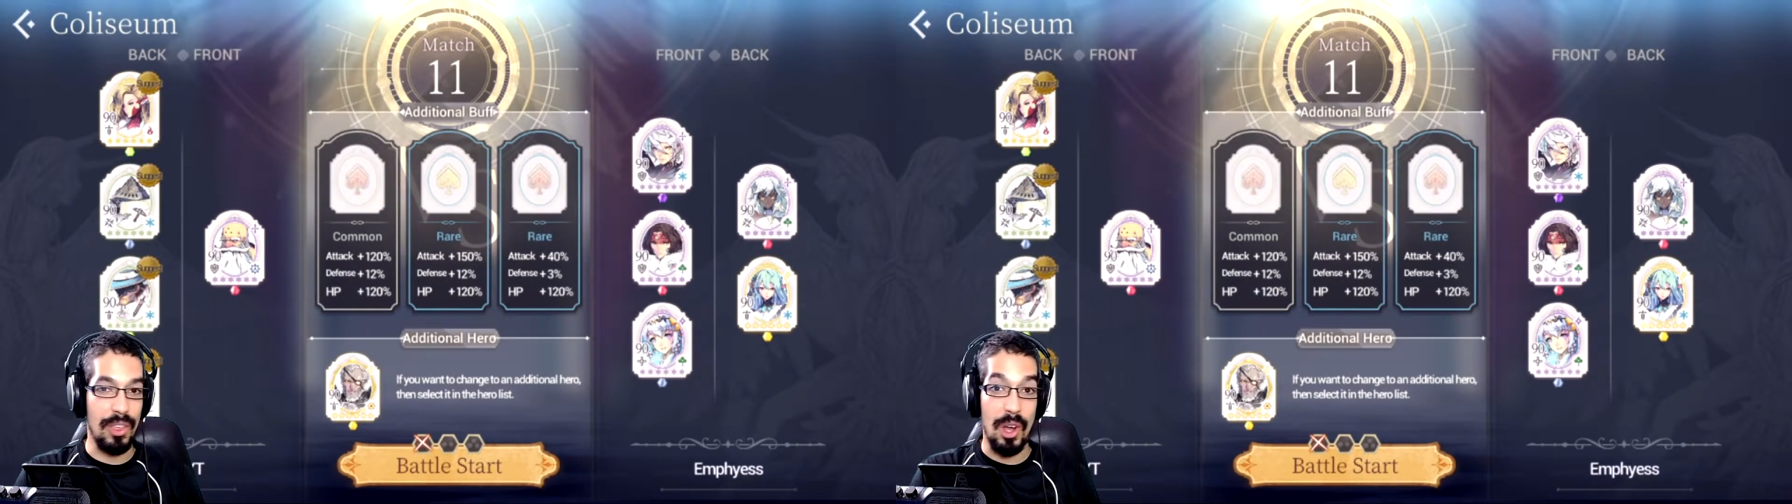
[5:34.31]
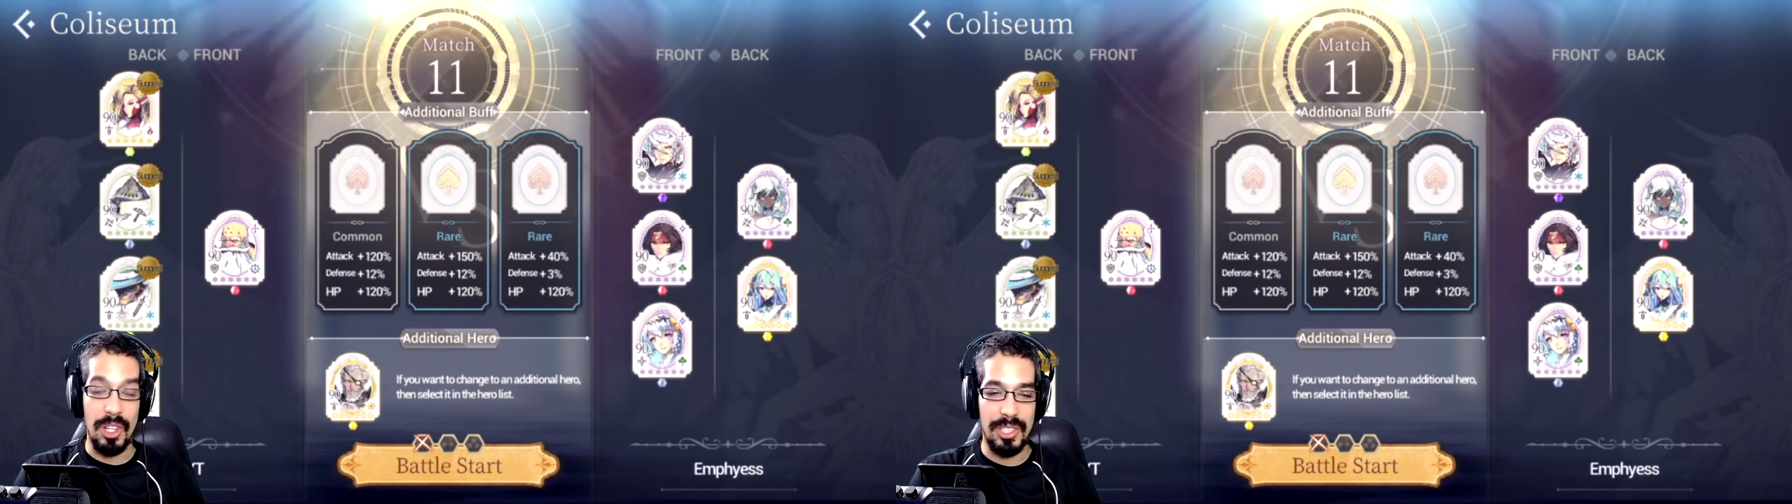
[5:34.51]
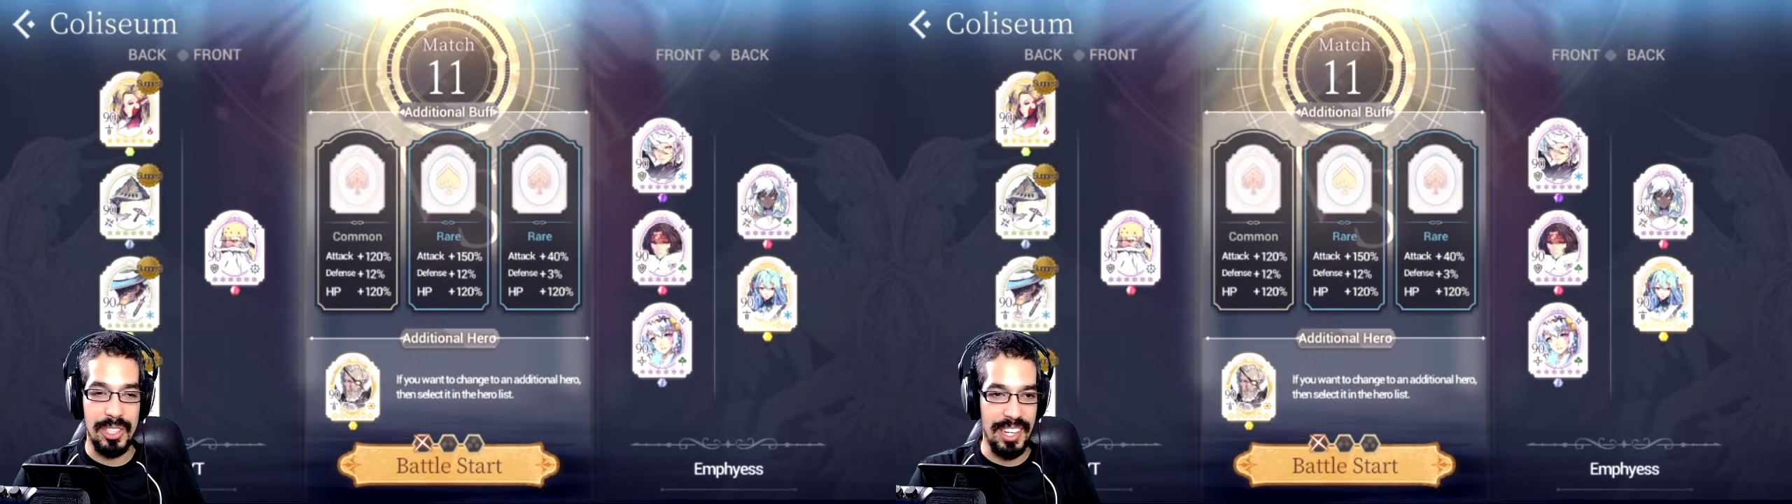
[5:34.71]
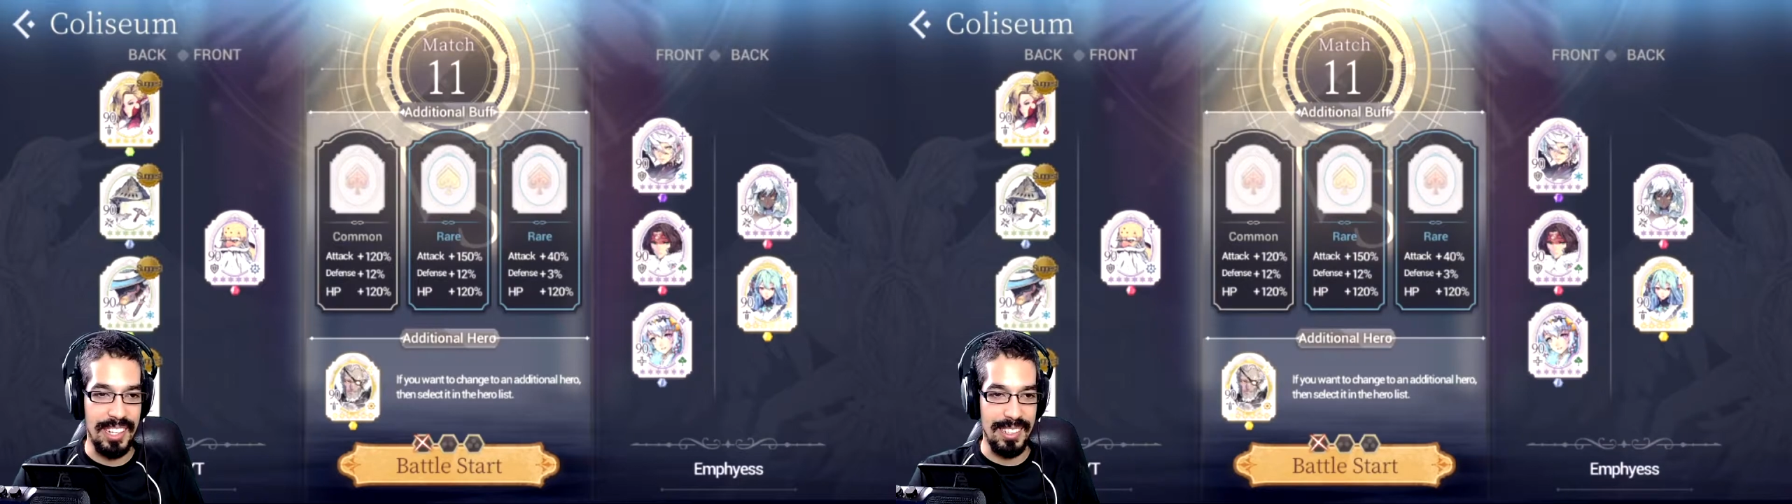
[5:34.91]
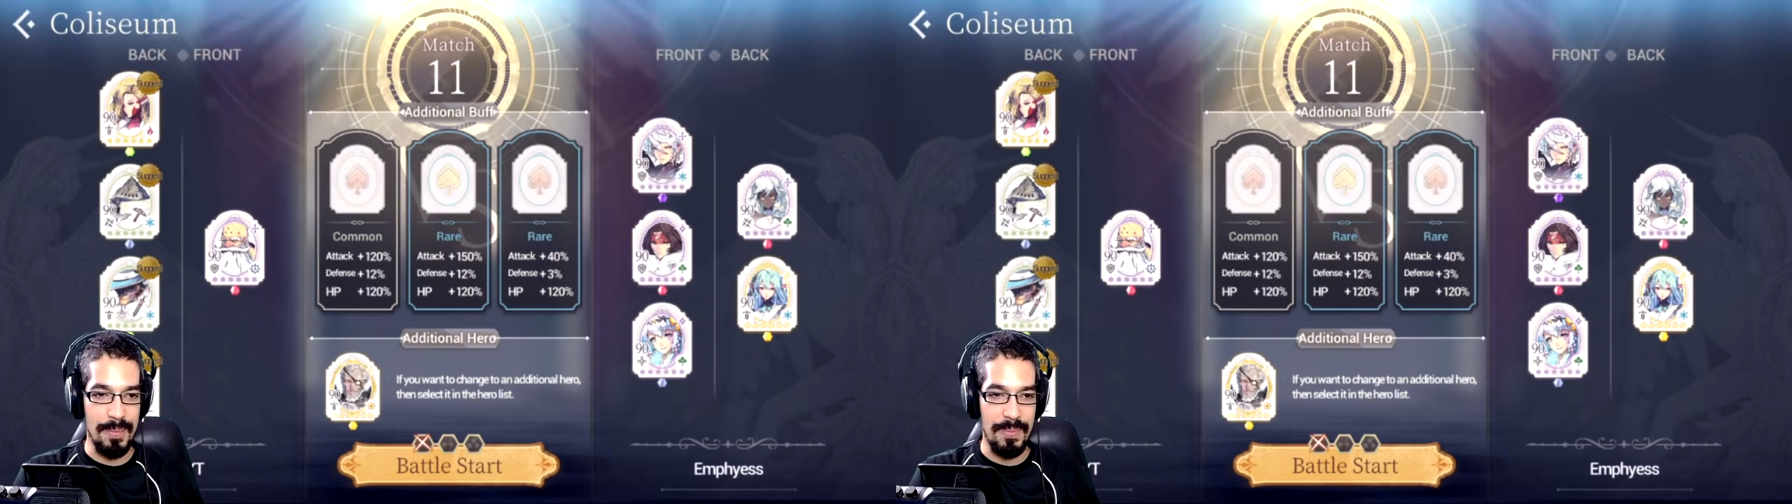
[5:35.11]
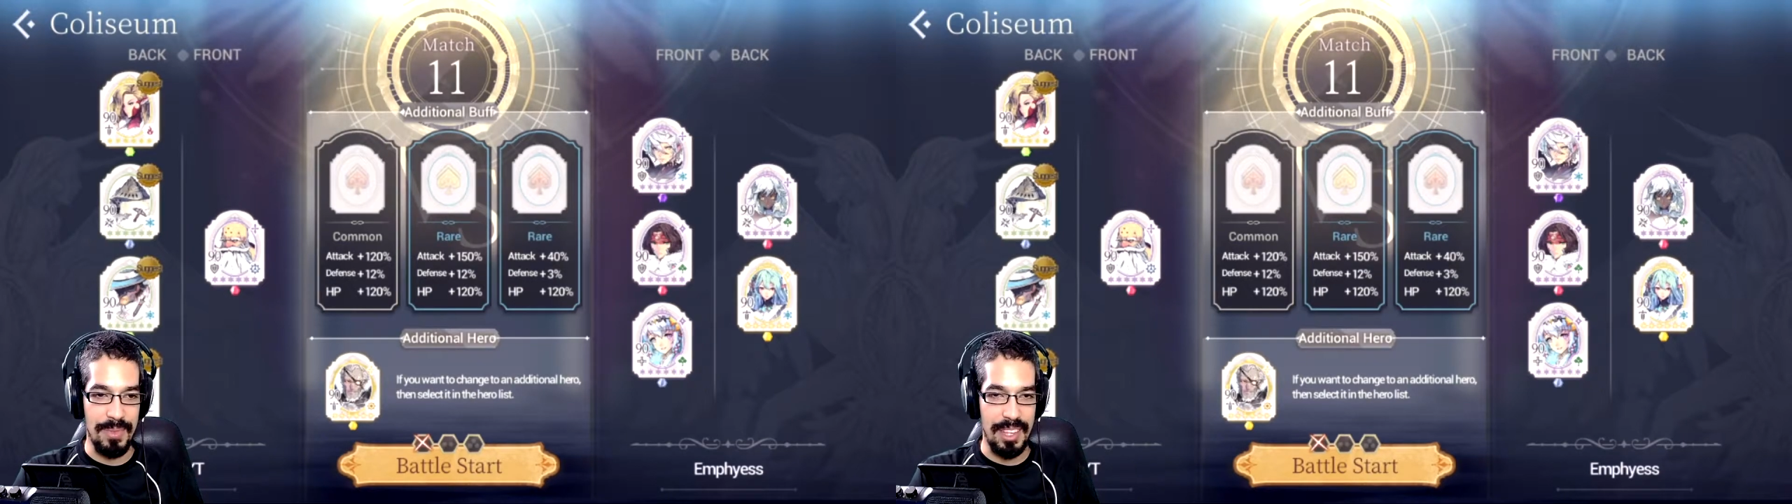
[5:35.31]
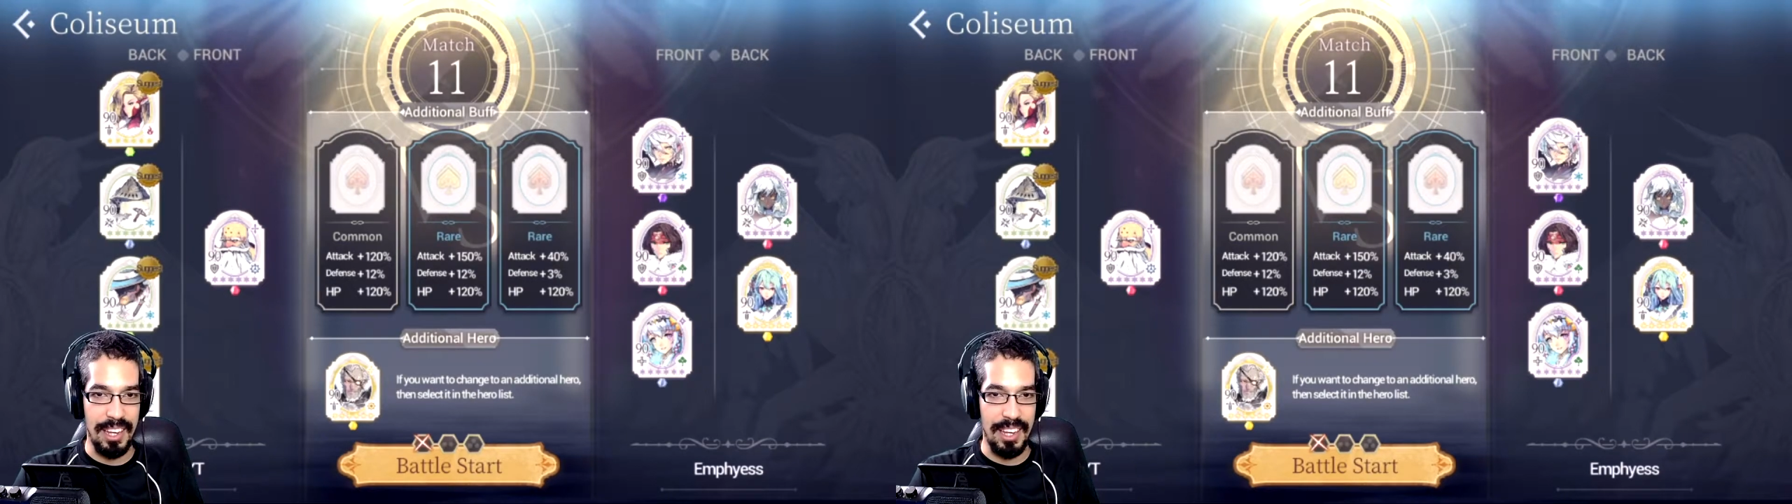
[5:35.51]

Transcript: thoughts in